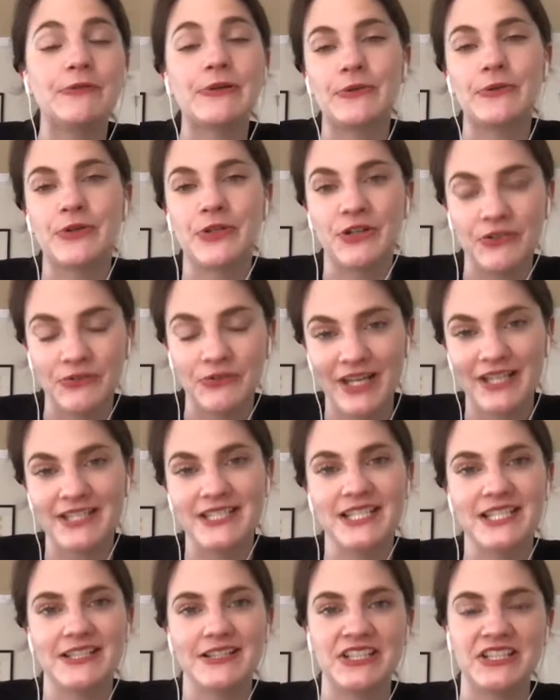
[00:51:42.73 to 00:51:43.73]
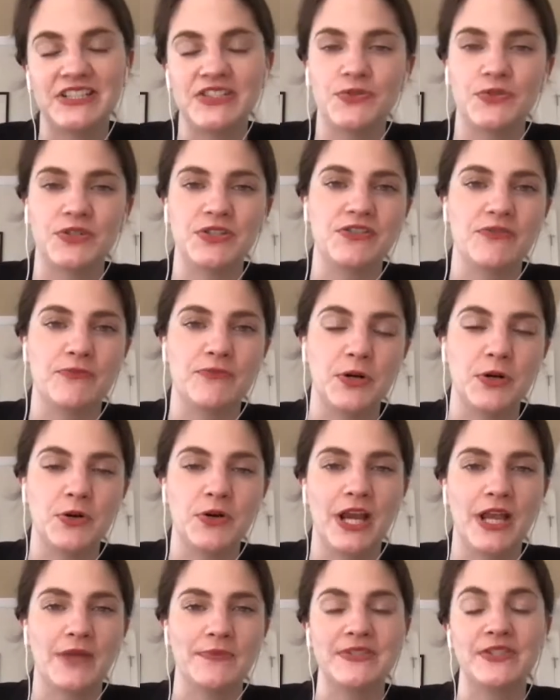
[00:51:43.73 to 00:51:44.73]
we were to invest in these sorts of
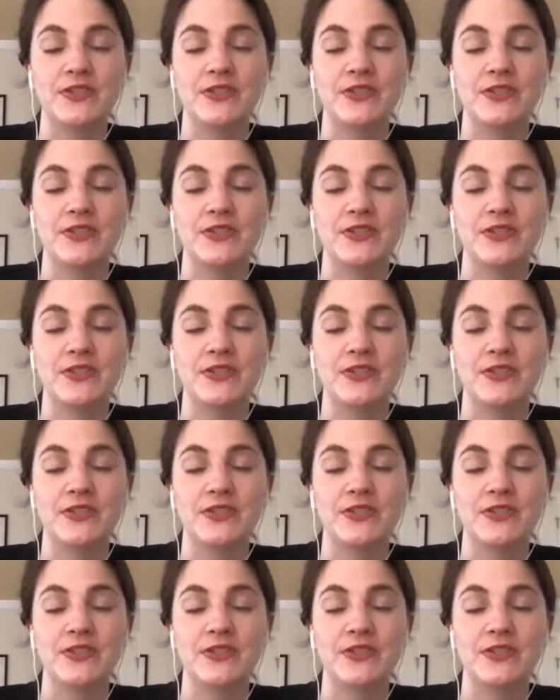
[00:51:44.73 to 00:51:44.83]
programs.